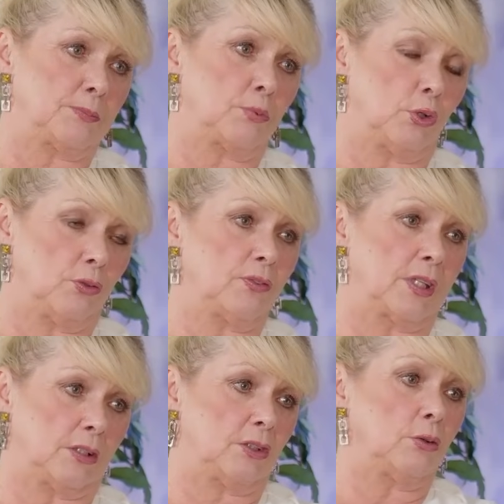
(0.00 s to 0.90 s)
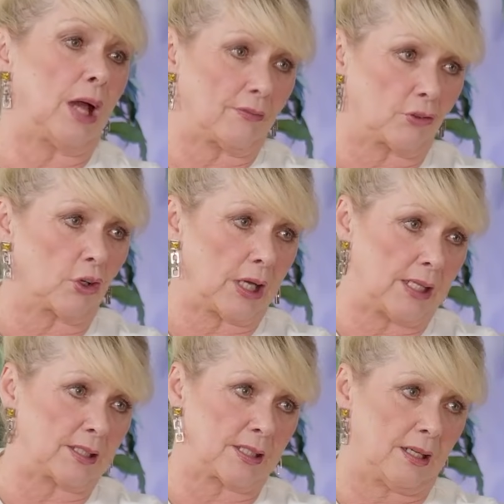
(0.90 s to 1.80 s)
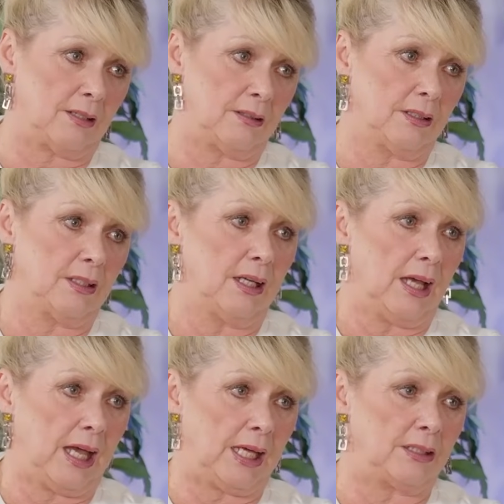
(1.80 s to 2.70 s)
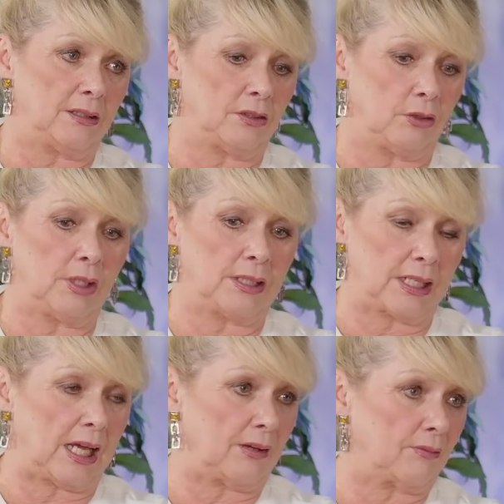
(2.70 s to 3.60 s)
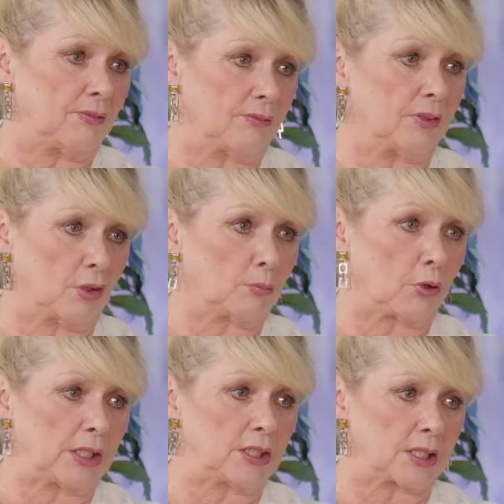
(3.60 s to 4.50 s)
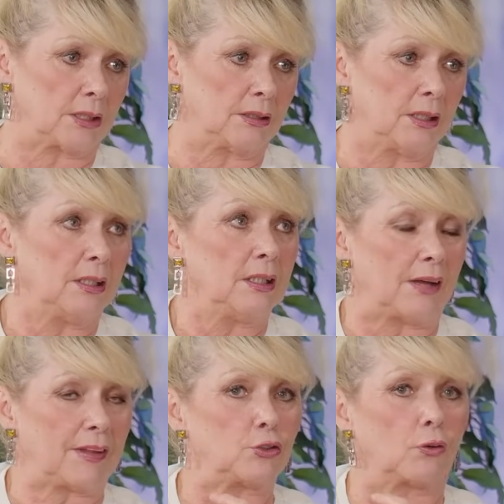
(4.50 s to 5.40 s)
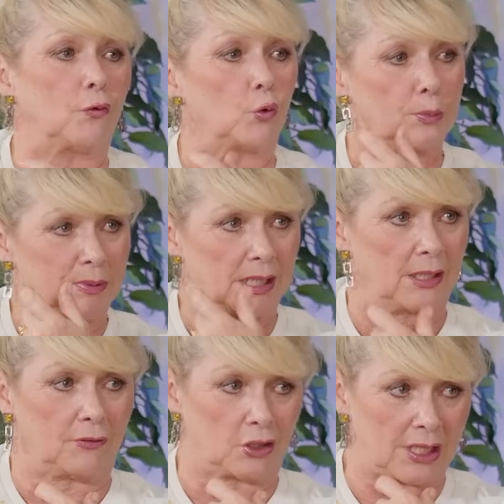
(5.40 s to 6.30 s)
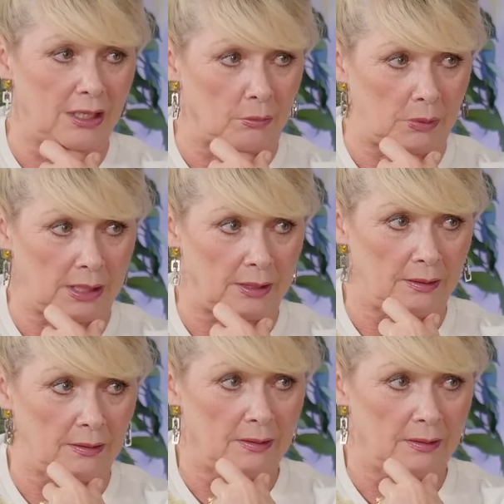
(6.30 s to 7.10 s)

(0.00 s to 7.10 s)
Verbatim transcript: has proved that you have got cancer and you need to have an operation. And they took 40% of her tongue away